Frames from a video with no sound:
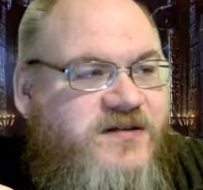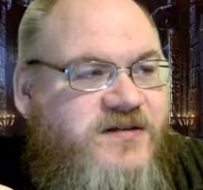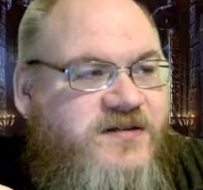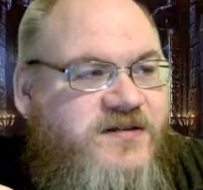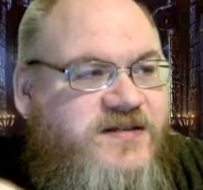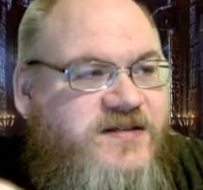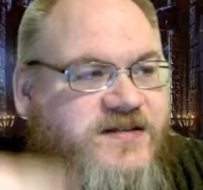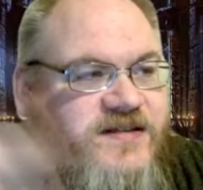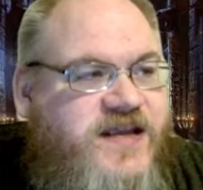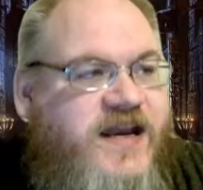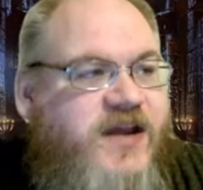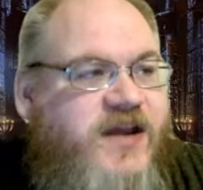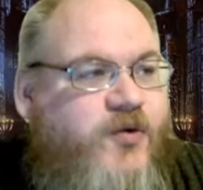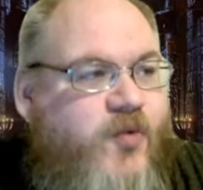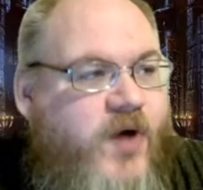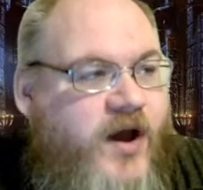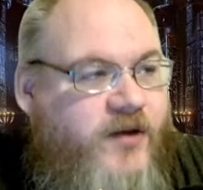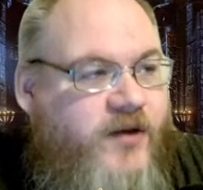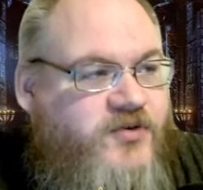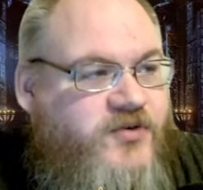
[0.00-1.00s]
city
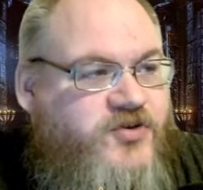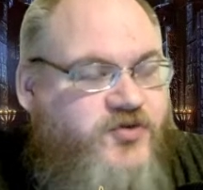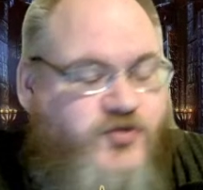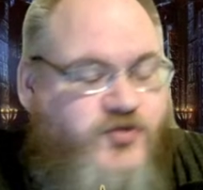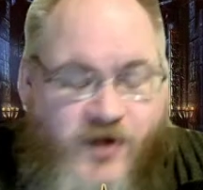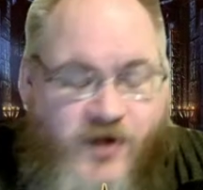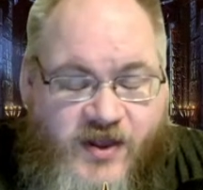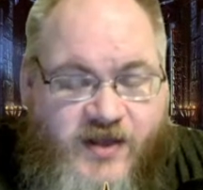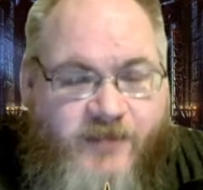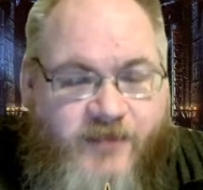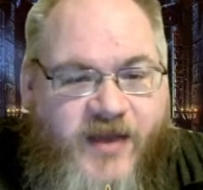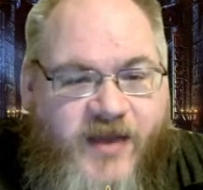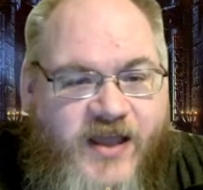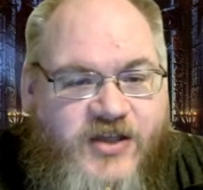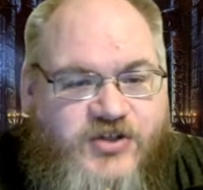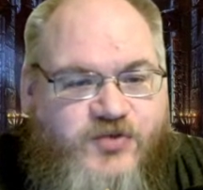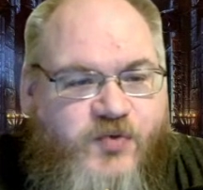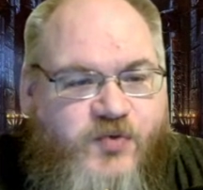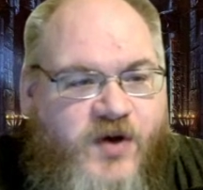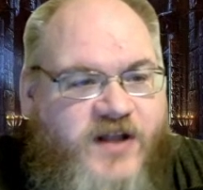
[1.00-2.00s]
one, which was one of their
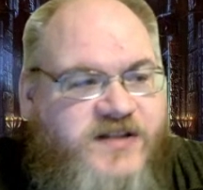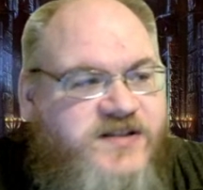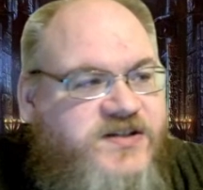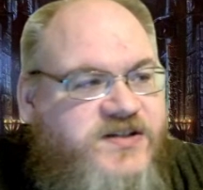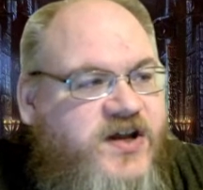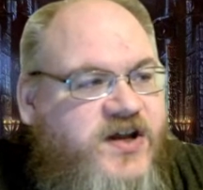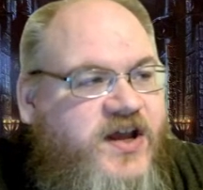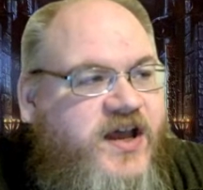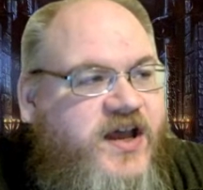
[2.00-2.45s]
biggest ones,